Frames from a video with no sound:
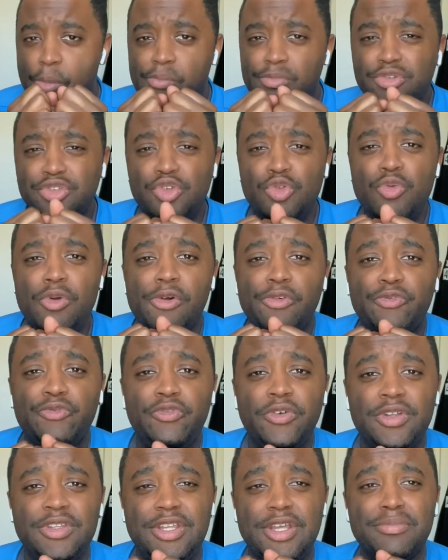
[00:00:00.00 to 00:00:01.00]
Do it
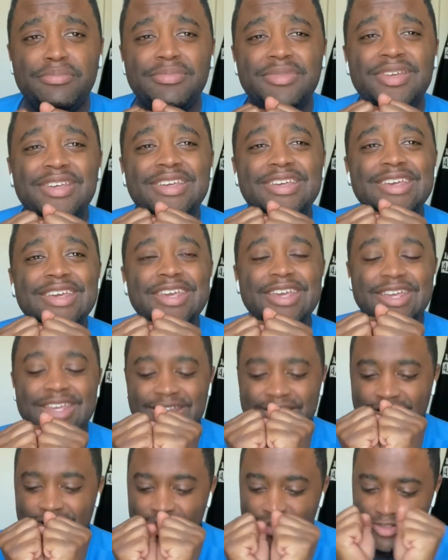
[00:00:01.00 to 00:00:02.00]
for them
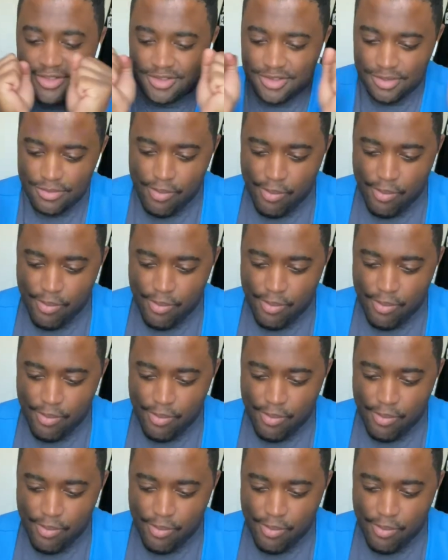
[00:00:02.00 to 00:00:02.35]
kids.